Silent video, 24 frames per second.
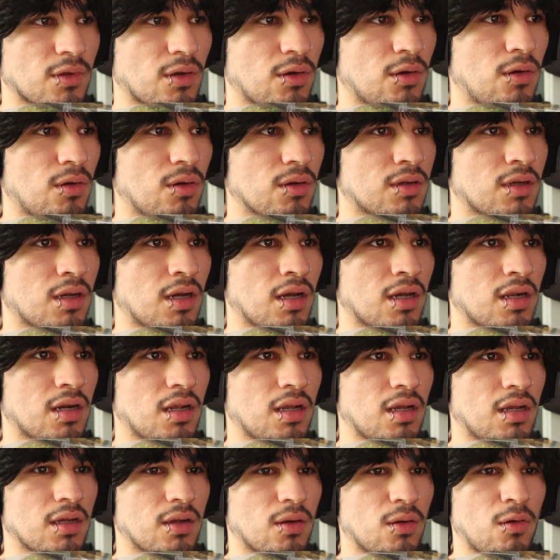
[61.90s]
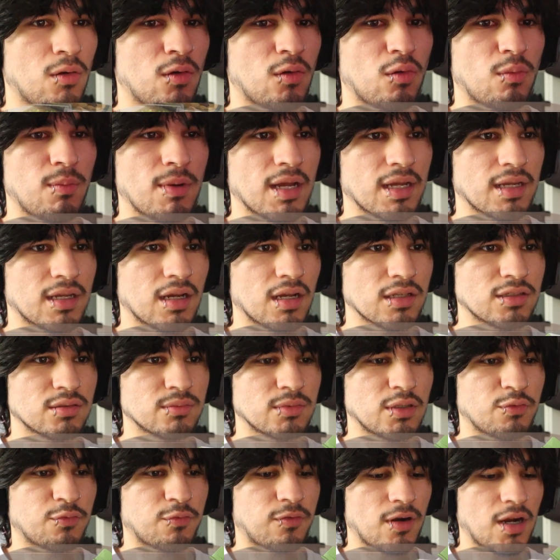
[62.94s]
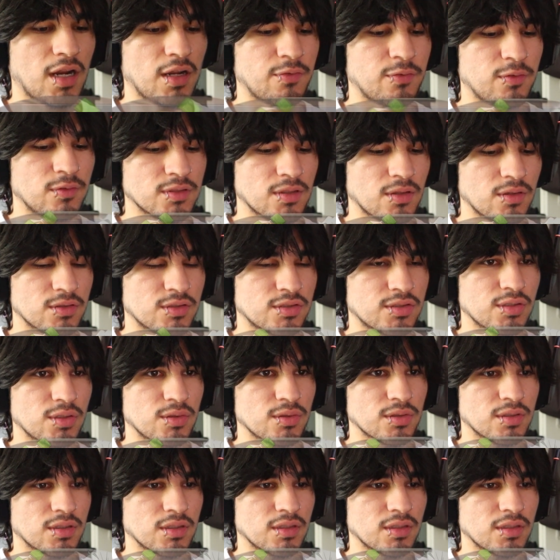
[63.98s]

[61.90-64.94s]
Oh god, oh my god, so many fried food looks so